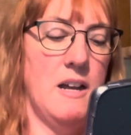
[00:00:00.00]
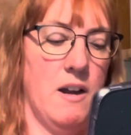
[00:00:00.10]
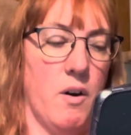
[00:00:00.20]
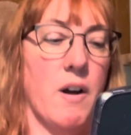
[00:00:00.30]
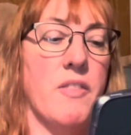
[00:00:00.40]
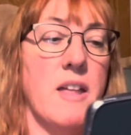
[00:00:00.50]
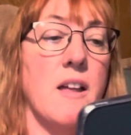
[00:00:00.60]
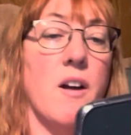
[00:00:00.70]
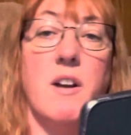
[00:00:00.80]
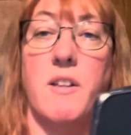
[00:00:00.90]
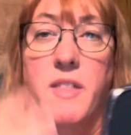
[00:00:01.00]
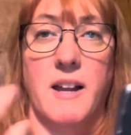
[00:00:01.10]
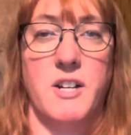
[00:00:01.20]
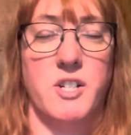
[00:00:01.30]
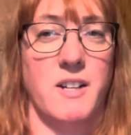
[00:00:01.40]
Or think, or you think
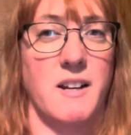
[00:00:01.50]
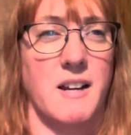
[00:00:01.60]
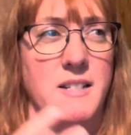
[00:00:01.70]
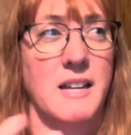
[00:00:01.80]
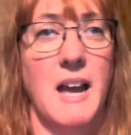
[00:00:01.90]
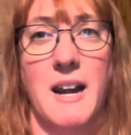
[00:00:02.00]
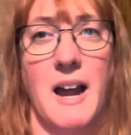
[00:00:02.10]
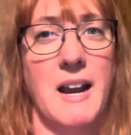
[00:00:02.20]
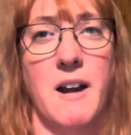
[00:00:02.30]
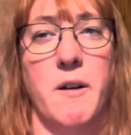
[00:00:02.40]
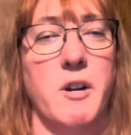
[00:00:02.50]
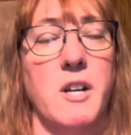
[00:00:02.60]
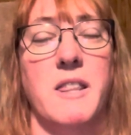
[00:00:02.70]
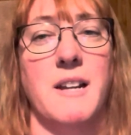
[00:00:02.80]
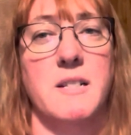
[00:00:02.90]
I should. Because again, I hear
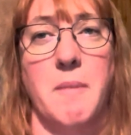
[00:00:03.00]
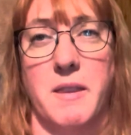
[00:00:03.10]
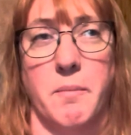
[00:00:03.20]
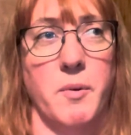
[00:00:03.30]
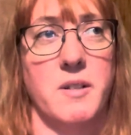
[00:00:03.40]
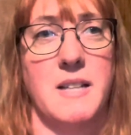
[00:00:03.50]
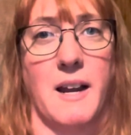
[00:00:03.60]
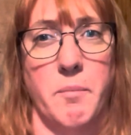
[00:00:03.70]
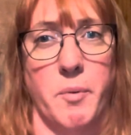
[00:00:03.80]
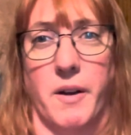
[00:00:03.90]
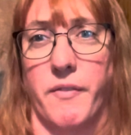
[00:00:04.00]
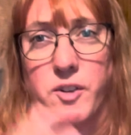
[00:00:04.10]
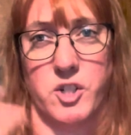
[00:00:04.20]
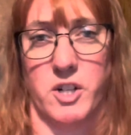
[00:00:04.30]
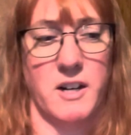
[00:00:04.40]
good things about the book, second book for
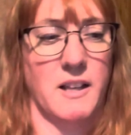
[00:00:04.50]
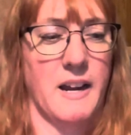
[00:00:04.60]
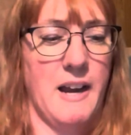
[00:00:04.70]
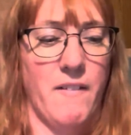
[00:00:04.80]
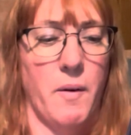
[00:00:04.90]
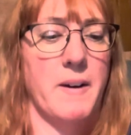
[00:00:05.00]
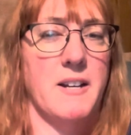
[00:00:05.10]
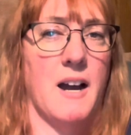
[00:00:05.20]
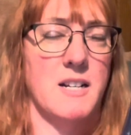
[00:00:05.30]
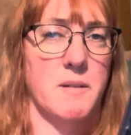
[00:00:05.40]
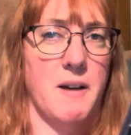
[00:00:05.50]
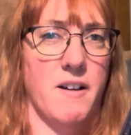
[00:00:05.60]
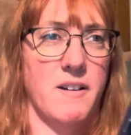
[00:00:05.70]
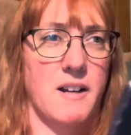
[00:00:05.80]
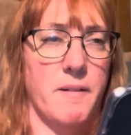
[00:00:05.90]
sure. Like everybody talks
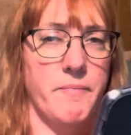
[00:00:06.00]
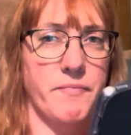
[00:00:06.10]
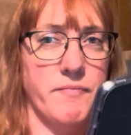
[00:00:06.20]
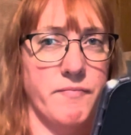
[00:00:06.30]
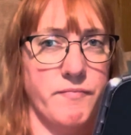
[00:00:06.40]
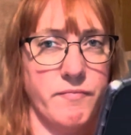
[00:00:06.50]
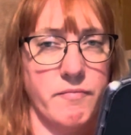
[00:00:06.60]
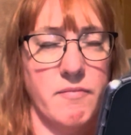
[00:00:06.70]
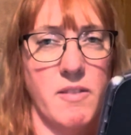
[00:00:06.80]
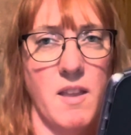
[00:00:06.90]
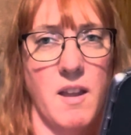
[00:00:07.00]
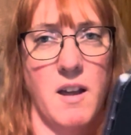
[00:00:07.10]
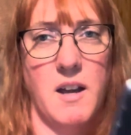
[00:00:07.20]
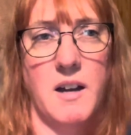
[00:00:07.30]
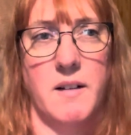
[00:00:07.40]
about, um,
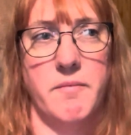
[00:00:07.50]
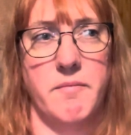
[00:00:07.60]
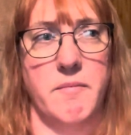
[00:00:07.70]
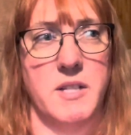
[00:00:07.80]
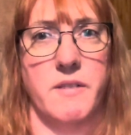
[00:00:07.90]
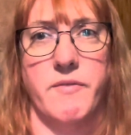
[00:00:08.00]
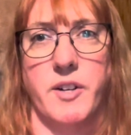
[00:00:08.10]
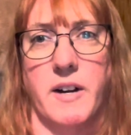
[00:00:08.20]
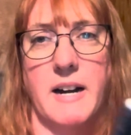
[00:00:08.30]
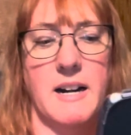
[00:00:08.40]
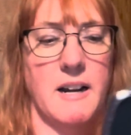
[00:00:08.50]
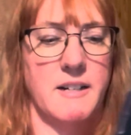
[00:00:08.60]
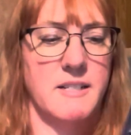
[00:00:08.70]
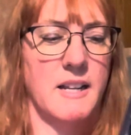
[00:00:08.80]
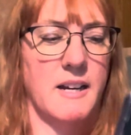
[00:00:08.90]
um, Mist and Fury. And I
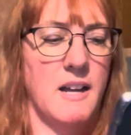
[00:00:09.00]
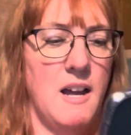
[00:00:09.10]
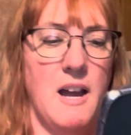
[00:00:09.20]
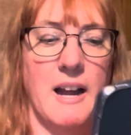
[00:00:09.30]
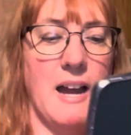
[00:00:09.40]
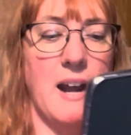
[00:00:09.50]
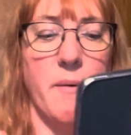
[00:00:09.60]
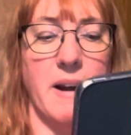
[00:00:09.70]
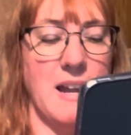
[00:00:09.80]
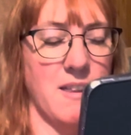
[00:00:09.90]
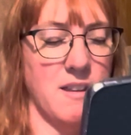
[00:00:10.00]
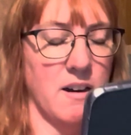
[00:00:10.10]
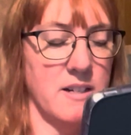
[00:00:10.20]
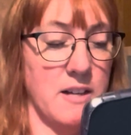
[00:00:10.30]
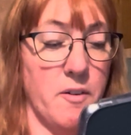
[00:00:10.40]
just like, I kind of want to get there
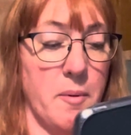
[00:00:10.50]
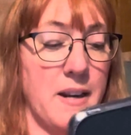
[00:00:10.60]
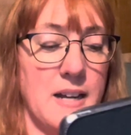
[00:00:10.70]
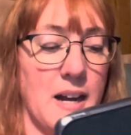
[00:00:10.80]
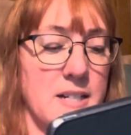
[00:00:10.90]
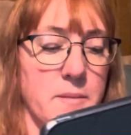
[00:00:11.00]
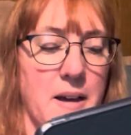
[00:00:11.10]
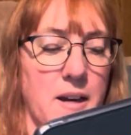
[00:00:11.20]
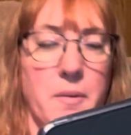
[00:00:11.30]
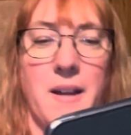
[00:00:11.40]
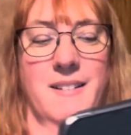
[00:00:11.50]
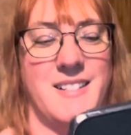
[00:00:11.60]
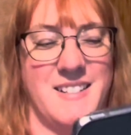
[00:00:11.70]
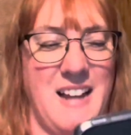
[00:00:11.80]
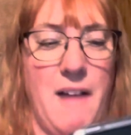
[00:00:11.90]
because everybody talks about it, but
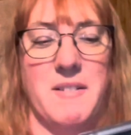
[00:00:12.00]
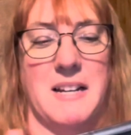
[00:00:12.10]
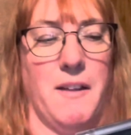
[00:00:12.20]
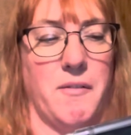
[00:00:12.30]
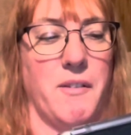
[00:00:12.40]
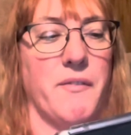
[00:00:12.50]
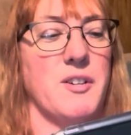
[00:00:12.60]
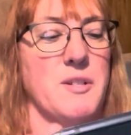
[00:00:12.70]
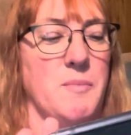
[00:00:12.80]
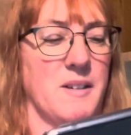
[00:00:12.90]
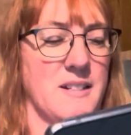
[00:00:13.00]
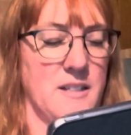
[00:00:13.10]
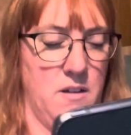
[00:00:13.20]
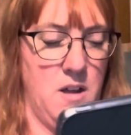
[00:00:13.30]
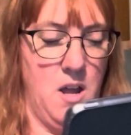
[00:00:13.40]
I have to get through the first book.
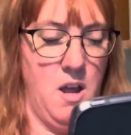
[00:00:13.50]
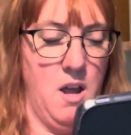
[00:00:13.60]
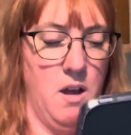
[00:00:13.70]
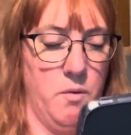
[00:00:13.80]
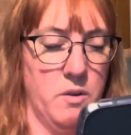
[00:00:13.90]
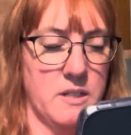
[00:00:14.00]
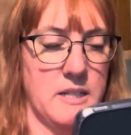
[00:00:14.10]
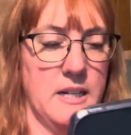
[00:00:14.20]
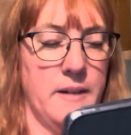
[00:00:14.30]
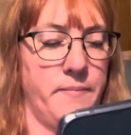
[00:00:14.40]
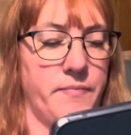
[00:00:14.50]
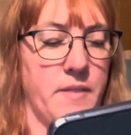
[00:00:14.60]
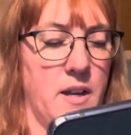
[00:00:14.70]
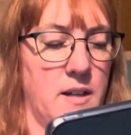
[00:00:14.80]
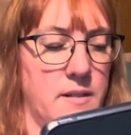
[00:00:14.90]
So we'll see.
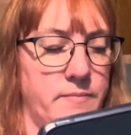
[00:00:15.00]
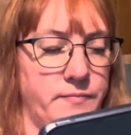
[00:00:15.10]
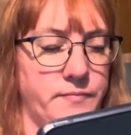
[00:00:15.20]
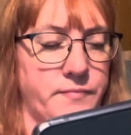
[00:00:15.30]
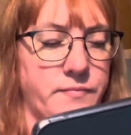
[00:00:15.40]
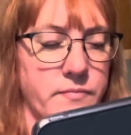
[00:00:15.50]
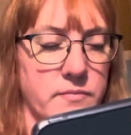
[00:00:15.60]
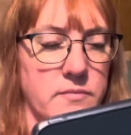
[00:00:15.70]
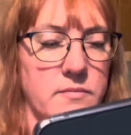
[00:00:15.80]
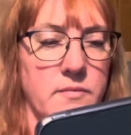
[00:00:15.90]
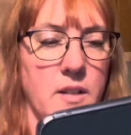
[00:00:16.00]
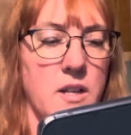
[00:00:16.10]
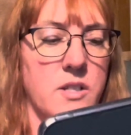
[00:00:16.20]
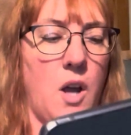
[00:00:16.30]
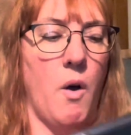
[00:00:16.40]
Um,
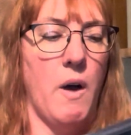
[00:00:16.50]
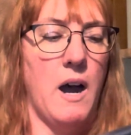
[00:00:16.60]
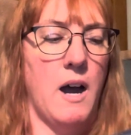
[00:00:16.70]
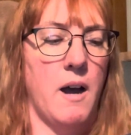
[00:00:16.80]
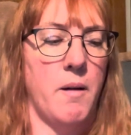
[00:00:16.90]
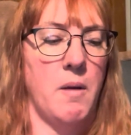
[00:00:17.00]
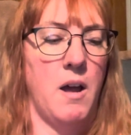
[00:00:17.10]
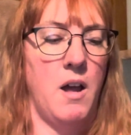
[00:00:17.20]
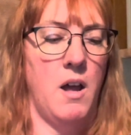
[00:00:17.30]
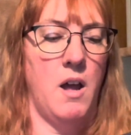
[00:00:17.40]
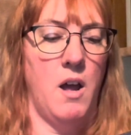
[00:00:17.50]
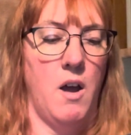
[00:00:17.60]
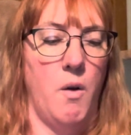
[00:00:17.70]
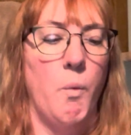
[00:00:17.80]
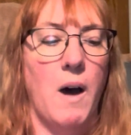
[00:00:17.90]
so, um,
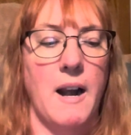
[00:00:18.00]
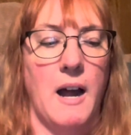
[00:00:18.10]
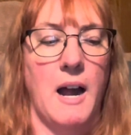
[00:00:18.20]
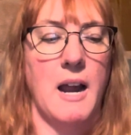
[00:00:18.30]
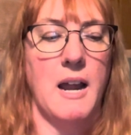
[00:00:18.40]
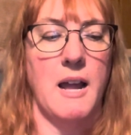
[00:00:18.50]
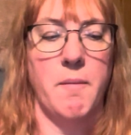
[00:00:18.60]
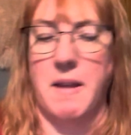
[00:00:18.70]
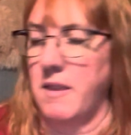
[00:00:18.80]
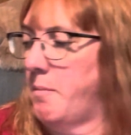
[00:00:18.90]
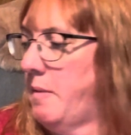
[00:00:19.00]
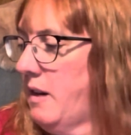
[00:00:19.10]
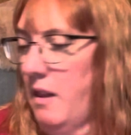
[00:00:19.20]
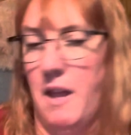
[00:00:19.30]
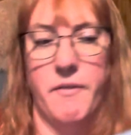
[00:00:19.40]
what I am in the
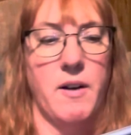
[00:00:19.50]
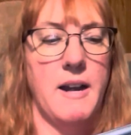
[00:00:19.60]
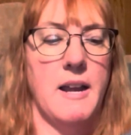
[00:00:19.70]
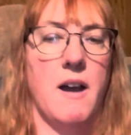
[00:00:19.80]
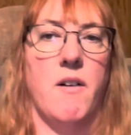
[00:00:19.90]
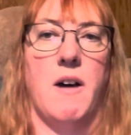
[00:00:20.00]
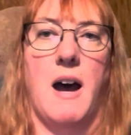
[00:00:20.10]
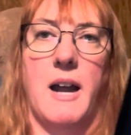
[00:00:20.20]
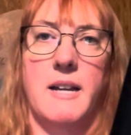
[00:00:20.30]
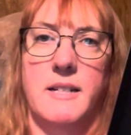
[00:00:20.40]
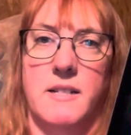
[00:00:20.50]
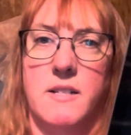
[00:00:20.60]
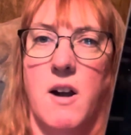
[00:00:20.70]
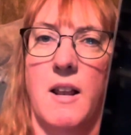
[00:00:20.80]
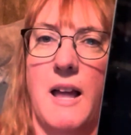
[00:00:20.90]
middle of right now, I did
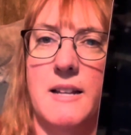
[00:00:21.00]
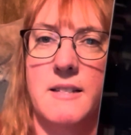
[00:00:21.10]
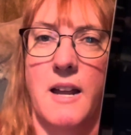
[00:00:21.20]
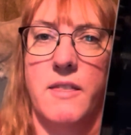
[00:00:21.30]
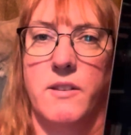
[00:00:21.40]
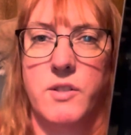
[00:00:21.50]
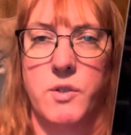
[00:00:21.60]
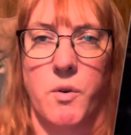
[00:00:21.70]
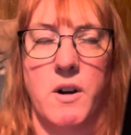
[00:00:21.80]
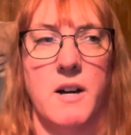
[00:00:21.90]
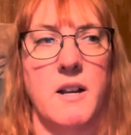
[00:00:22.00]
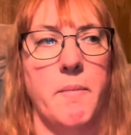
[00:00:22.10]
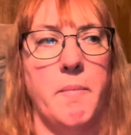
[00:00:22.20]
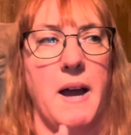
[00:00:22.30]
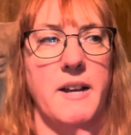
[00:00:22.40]
start last night The Sword
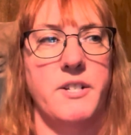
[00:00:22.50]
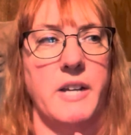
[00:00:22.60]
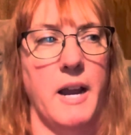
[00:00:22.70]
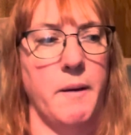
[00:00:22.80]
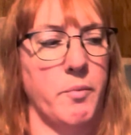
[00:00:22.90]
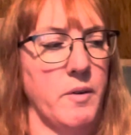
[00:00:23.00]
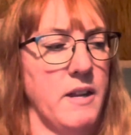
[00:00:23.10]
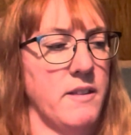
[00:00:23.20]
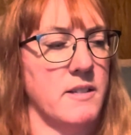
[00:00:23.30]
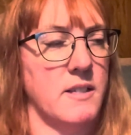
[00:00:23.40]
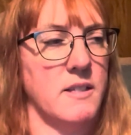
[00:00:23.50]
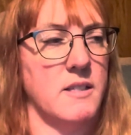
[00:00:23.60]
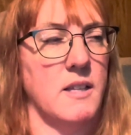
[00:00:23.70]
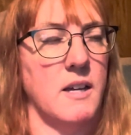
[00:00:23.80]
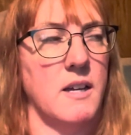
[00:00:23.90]
by J. Bree. This is
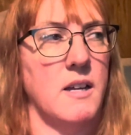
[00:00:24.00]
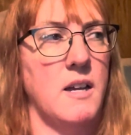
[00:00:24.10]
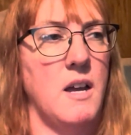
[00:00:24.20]
the